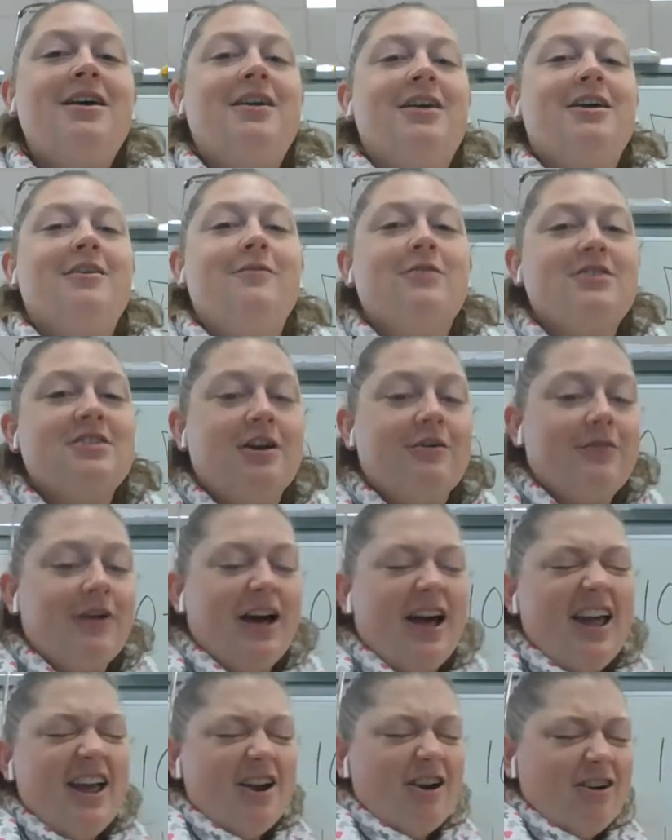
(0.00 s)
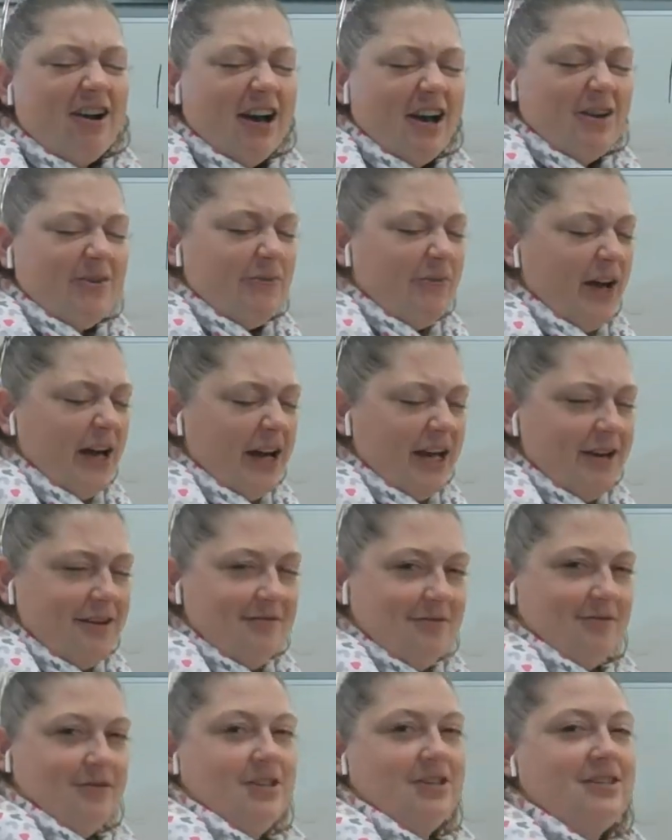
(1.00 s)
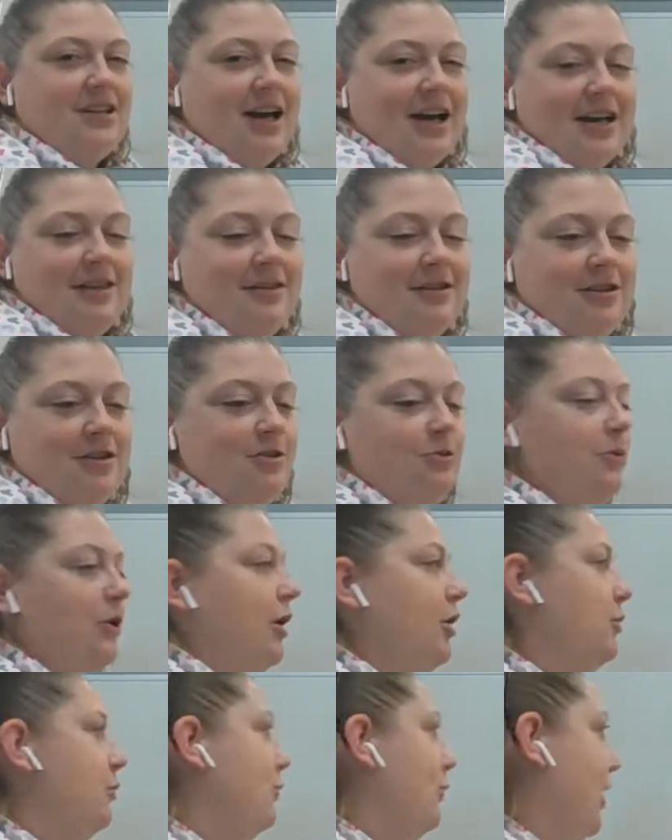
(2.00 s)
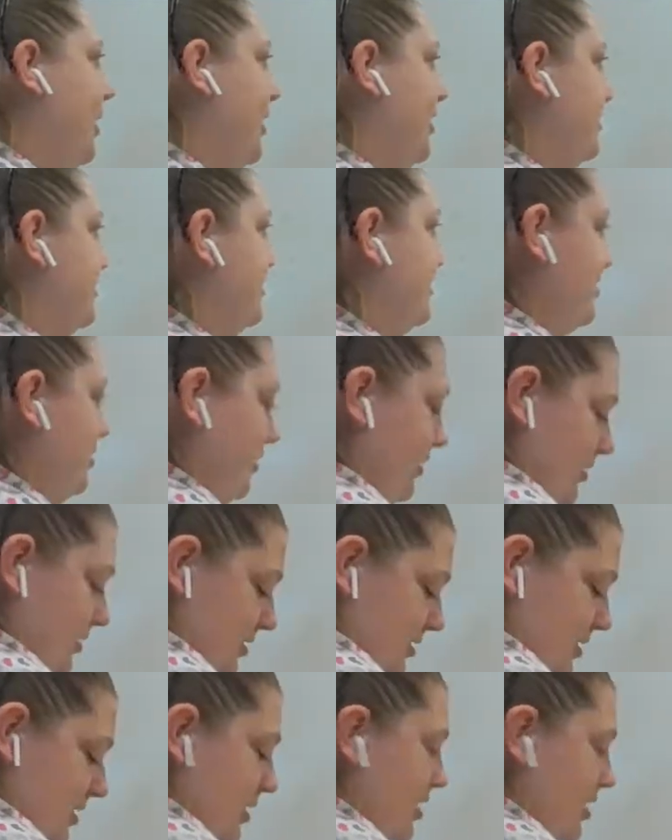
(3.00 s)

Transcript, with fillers: Give yourself an air high five because I think you are rock stars.